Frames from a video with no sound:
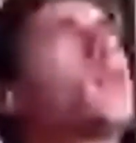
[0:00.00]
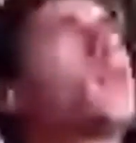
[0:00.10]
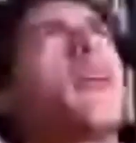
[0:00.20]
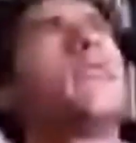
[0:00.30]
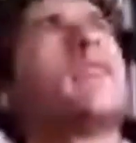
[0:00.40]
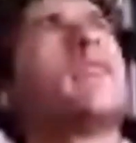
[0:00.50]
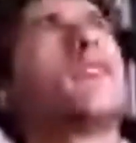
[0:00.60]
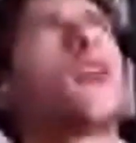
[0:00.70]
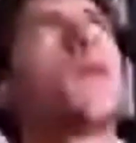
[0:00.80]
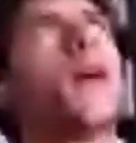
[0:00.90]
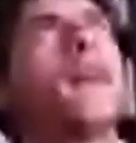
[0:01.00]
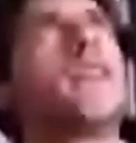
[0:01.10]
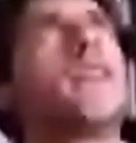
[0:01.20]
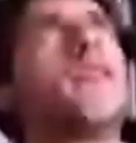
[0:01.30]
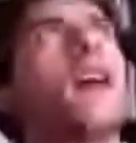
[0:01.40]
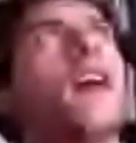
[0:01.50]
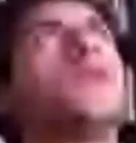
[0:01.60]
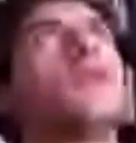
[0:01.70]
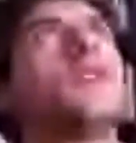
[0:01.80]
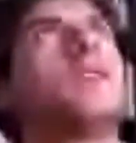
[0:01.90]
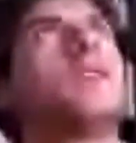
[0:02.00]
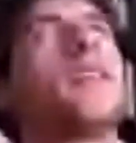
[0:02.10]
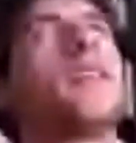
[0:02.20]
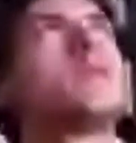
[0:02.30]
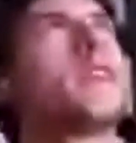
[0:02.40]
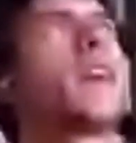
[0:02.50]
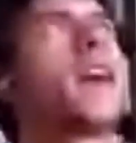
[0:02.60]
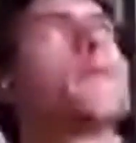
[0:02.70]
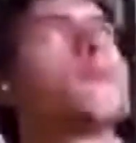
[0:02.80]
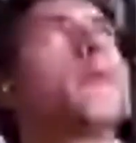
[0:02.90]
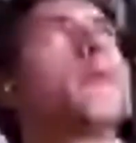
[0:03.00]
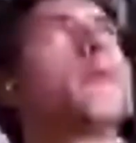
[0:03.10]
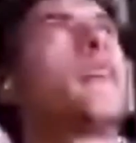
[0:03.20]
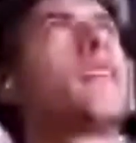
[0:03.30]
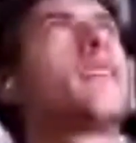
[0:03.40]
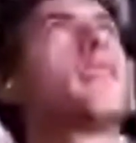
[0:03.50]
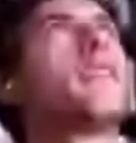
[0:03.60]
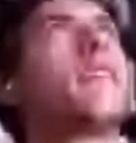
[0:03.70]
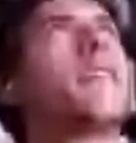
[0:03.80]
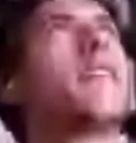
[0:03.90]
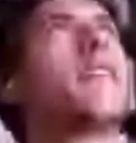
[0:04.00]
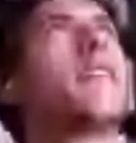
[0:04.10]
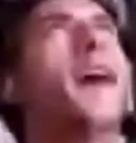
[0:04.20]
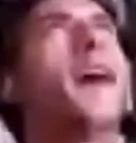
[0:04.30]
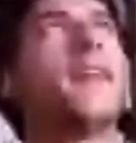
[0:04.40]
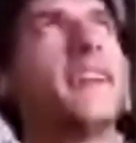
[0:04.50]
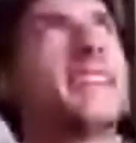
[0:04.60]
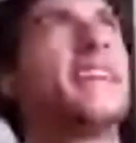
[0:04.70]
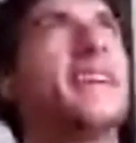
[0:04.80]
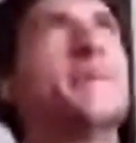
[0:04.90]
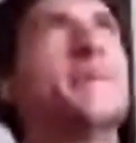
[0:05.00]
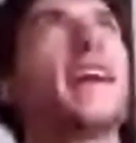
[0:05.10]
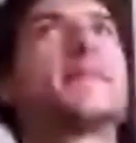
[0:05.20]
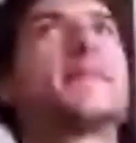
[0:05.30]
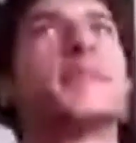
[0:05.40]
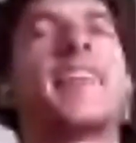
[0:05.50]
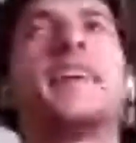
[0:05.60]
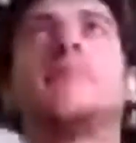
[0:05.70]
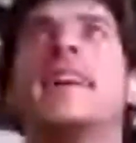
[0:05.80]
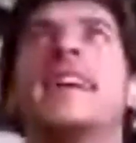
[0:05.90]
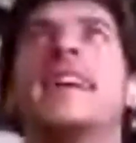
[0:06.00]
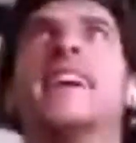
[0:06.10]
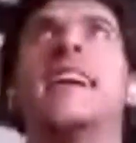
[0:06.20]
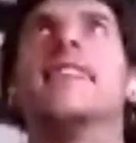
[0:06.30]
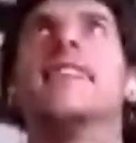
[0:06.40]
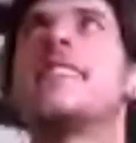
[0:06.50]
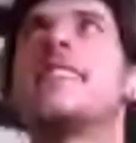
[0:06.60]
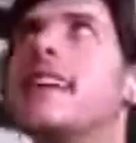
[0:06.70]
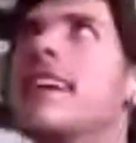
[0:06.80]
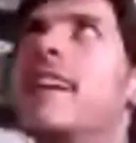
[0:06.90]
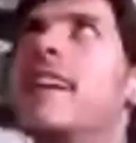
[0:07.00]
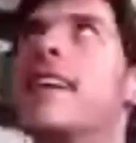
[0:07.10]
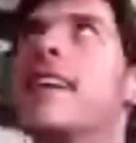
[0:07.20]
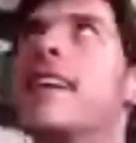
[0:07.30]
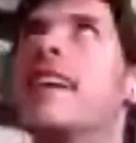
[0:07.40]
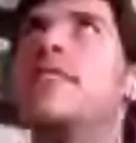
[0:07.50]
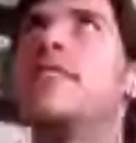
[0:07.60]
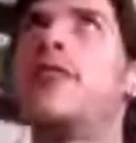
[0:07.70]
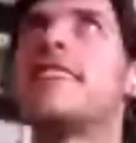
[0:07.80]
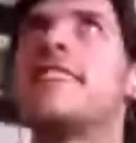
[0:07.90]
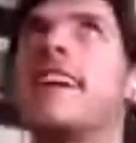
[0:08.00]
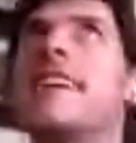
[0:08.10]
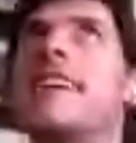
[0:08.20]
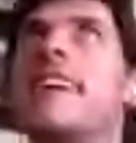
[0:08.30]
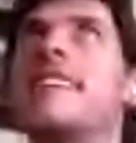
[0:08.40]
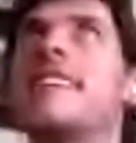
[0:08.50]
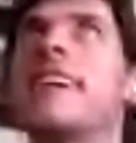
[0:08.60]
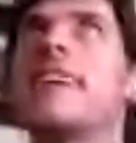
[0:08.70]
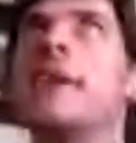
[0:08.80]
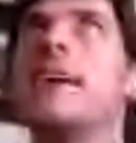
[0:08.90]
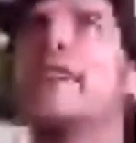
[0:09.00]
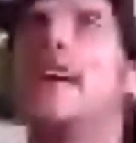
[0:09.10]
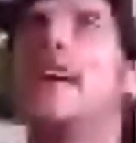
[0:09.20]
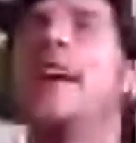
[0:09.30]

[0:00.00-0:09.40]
where that term giving 110% came from. It's an impossible thing, but it's a fascinating thing to think about.